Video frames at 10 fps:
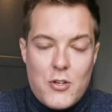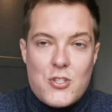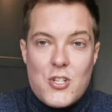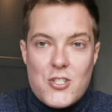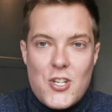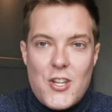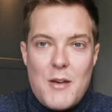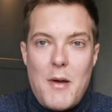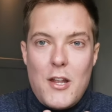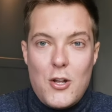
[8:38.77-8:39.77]
moisture to
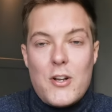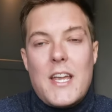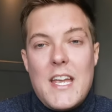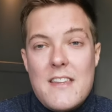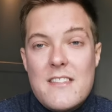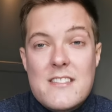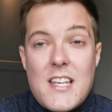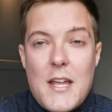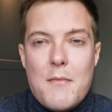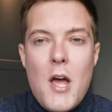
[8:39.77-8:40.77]
them and locking it in the
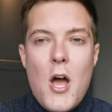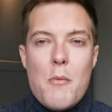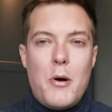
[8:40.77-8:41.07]
skin.